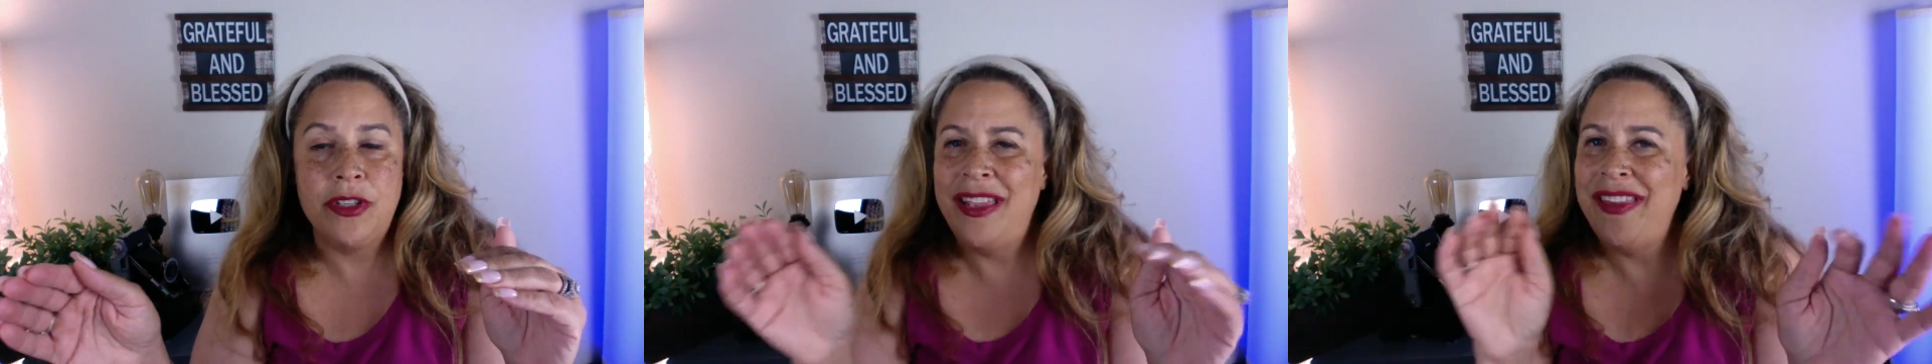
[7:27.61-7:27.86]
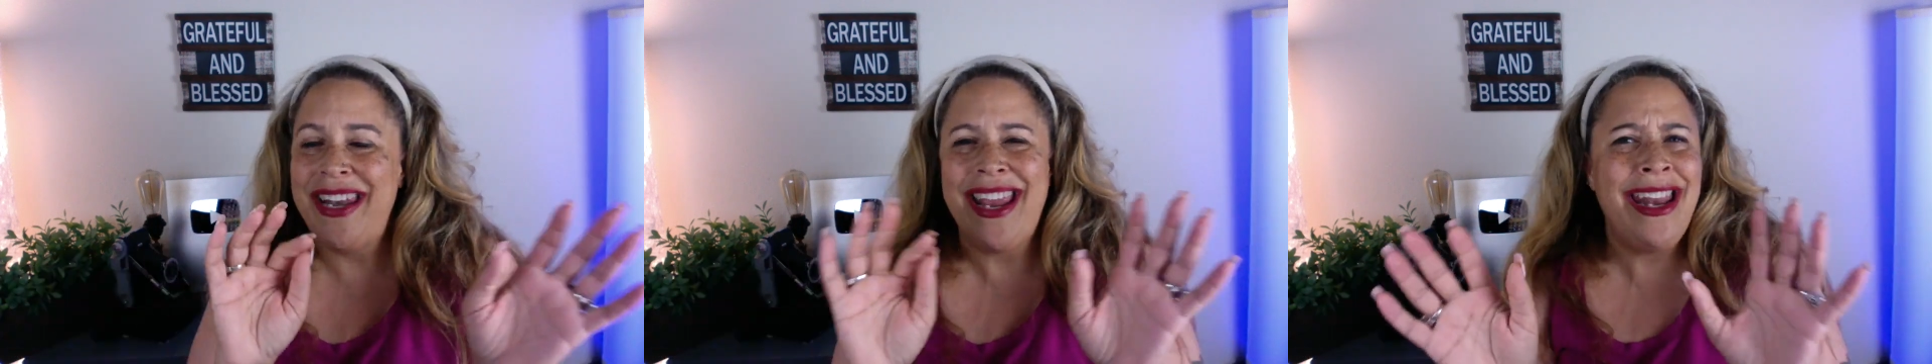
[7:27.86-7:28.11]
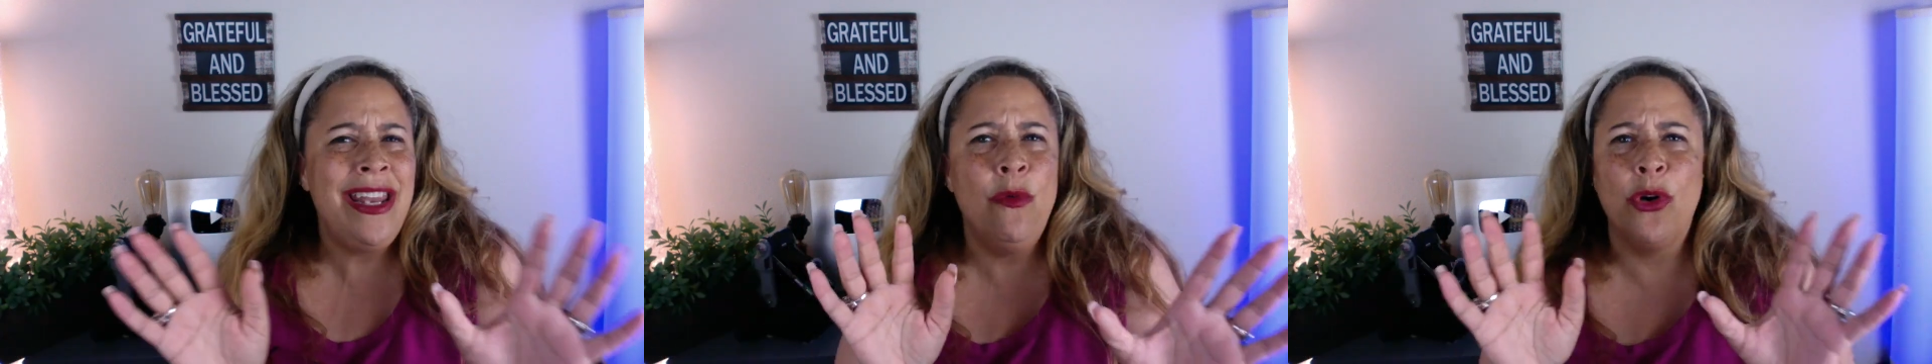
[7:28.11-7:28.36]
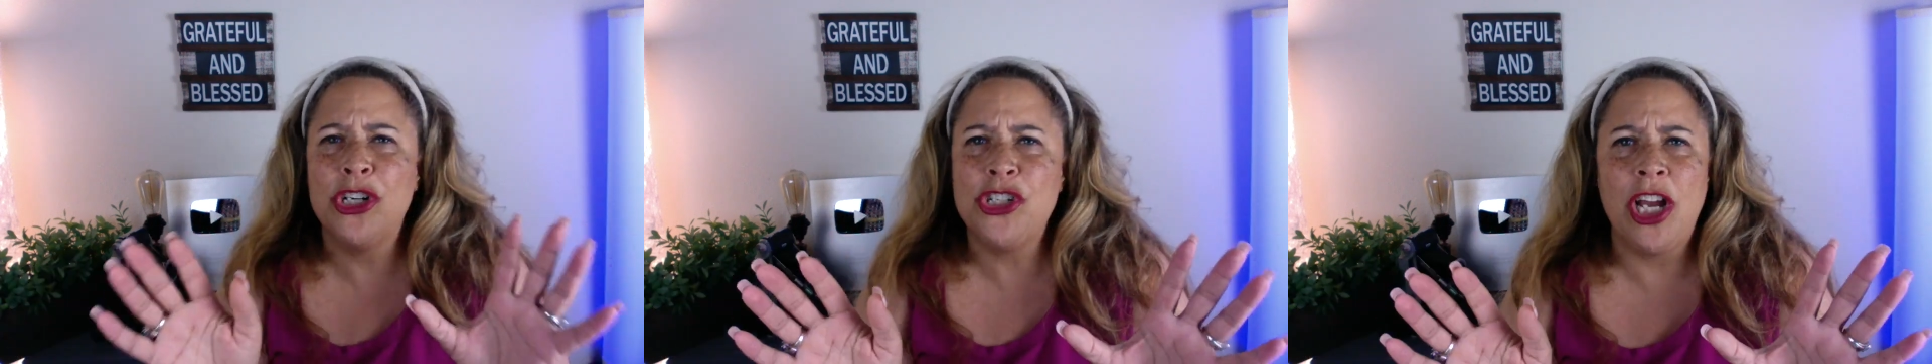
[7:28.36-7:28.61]
And then any
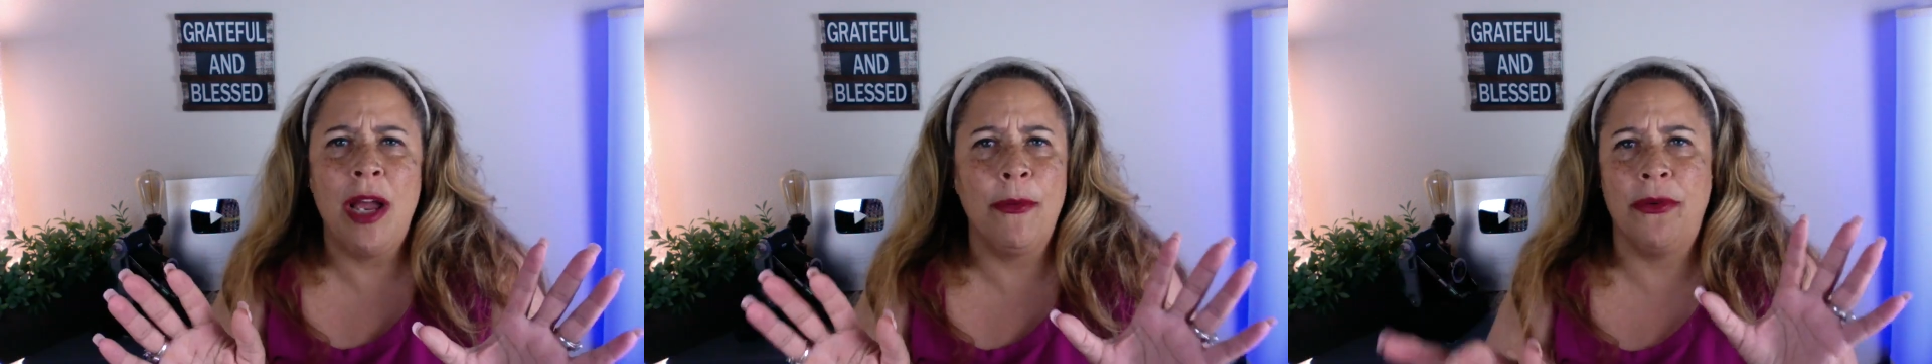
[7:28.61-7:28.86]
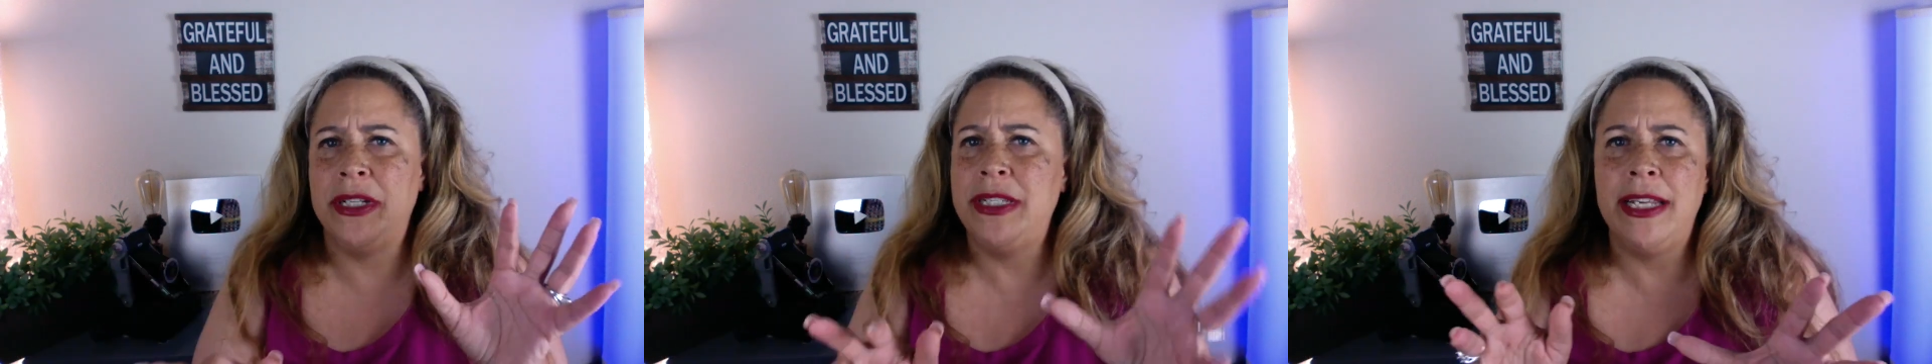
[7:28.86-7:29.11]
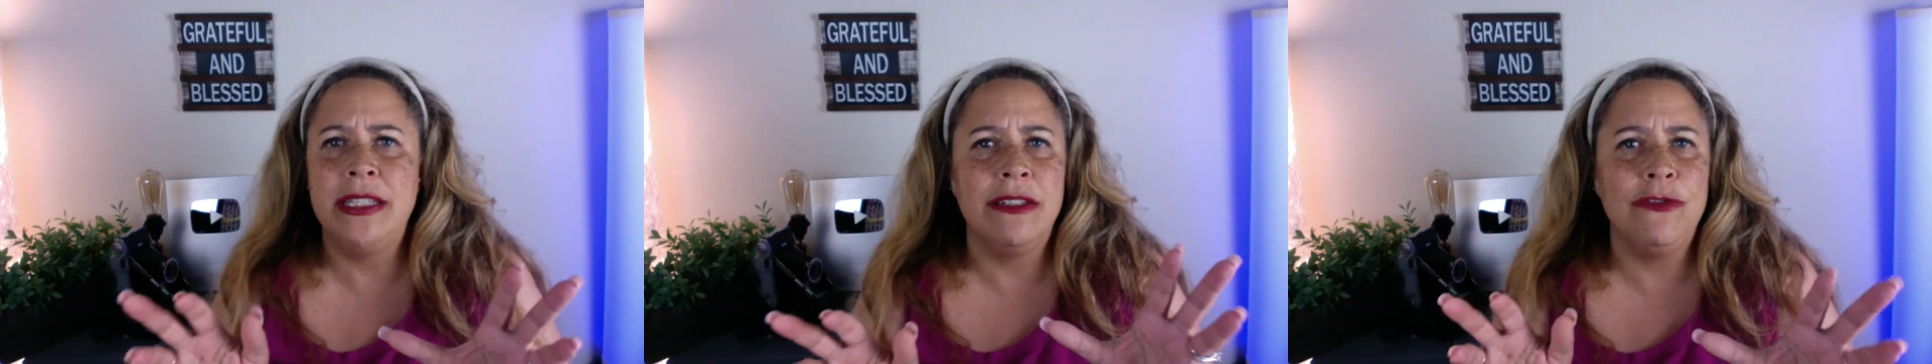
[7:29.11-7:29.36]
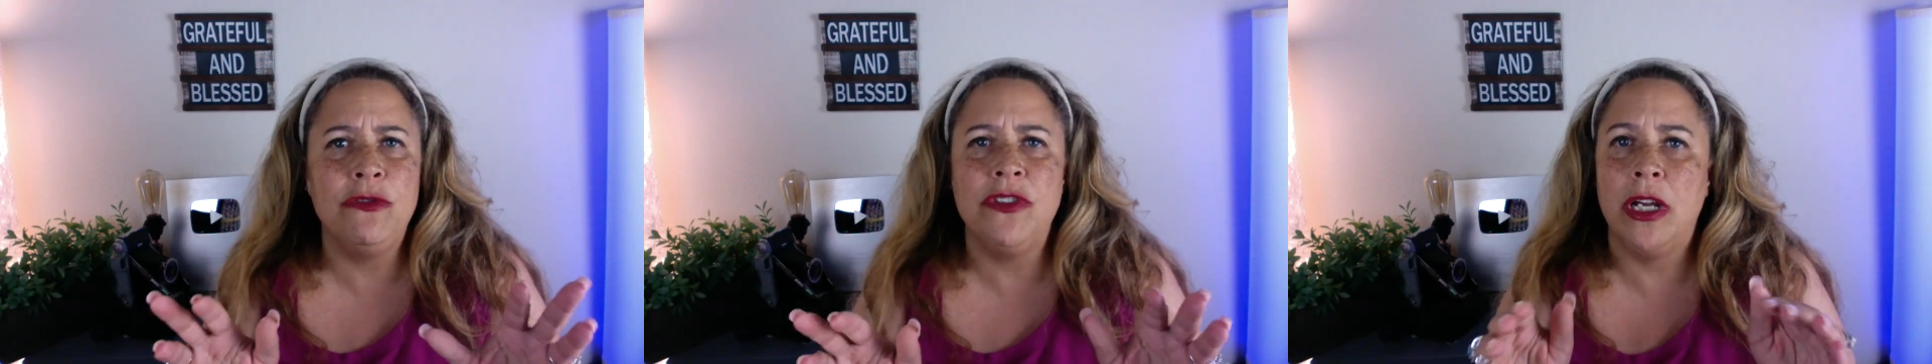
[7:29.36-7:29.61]
workshop or
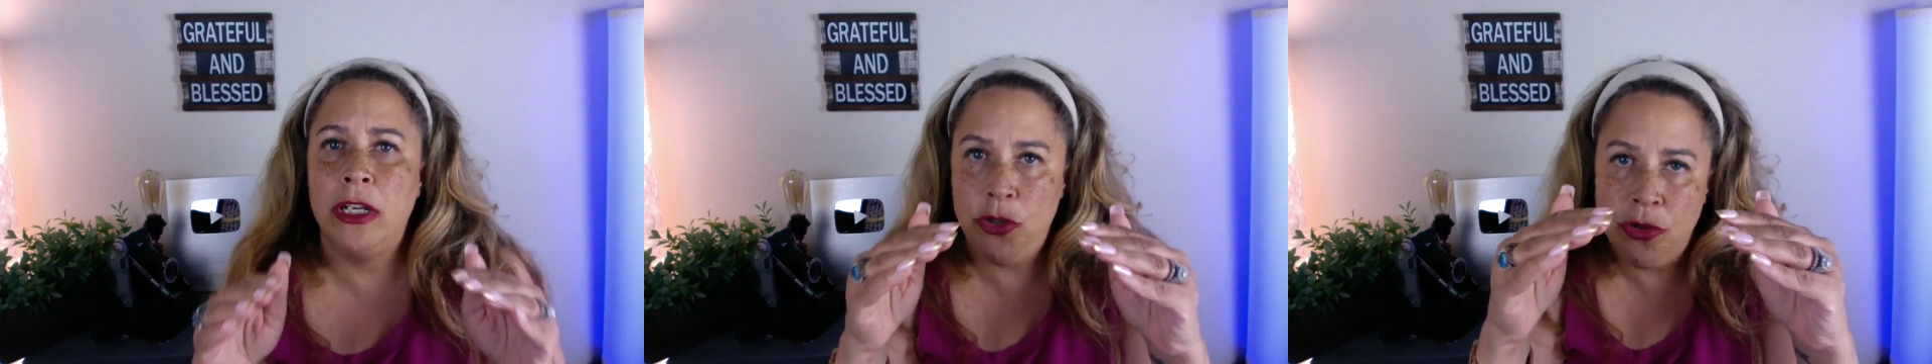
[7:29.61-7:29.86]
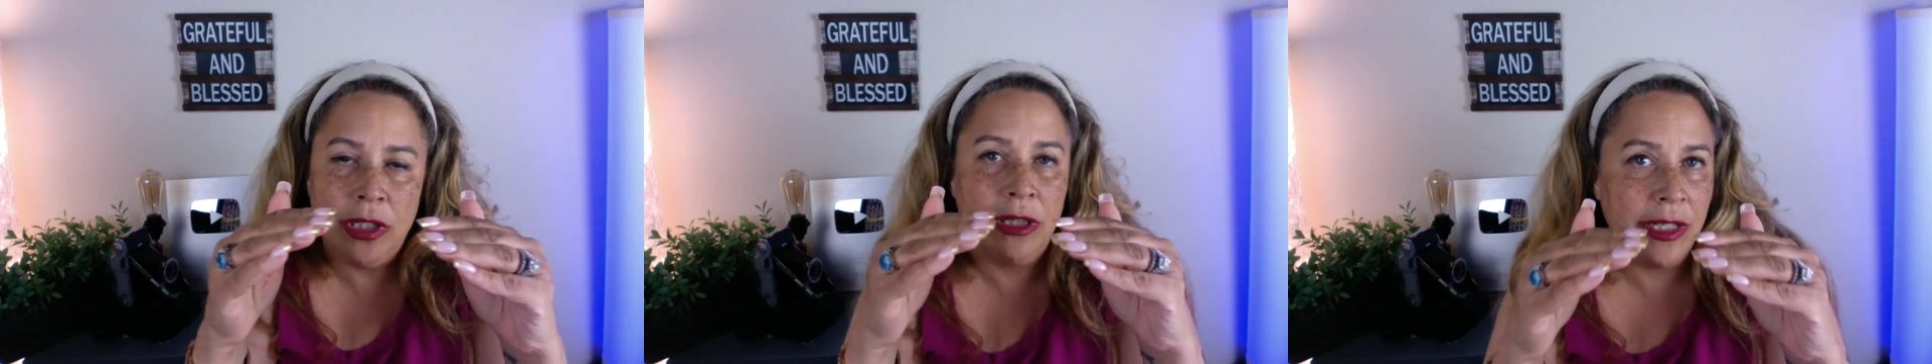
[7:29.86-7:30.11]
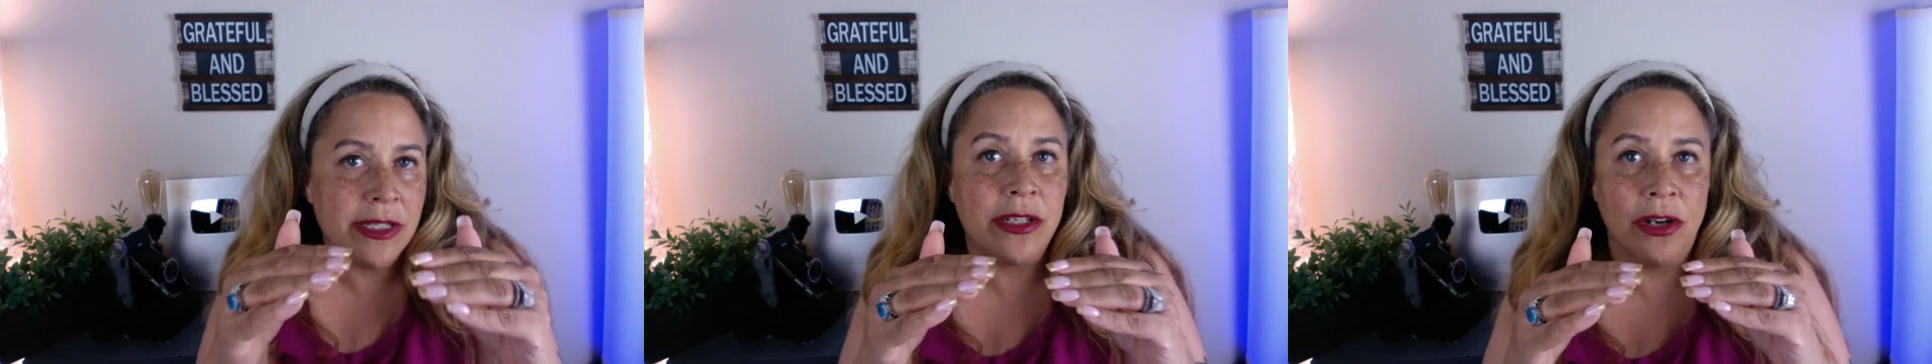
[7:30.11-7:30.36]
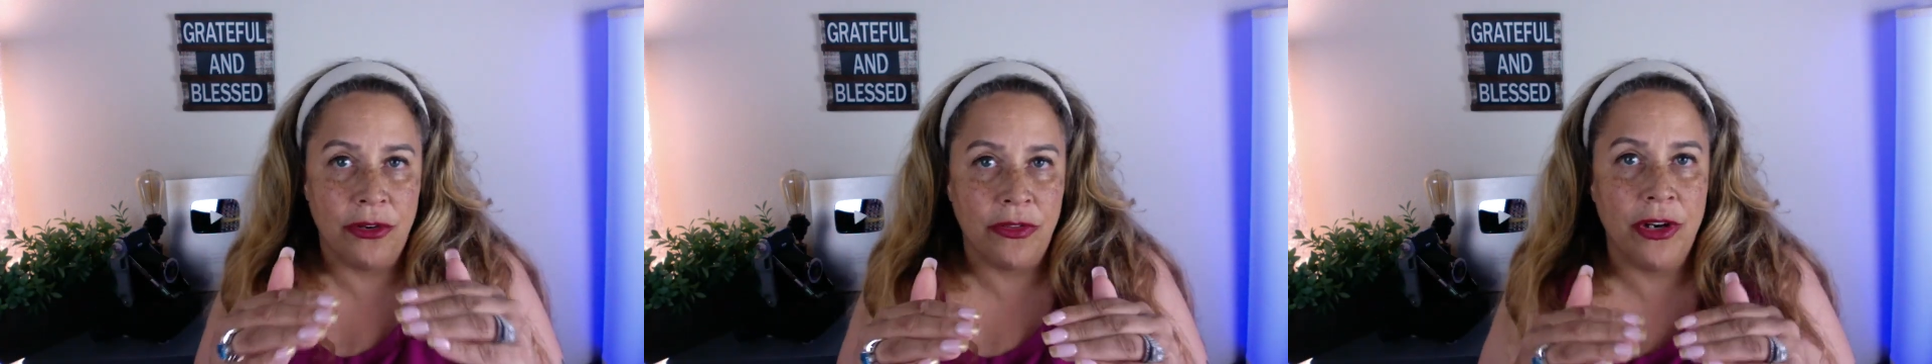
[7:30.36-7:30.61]
intensive you've done, you can list
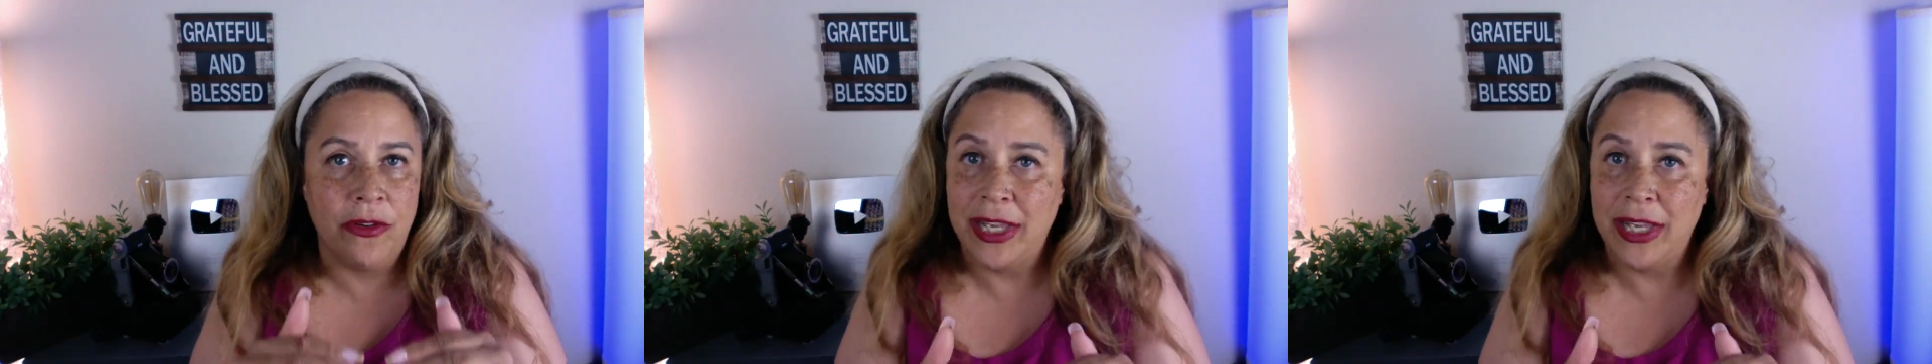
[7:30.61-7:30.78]
under there.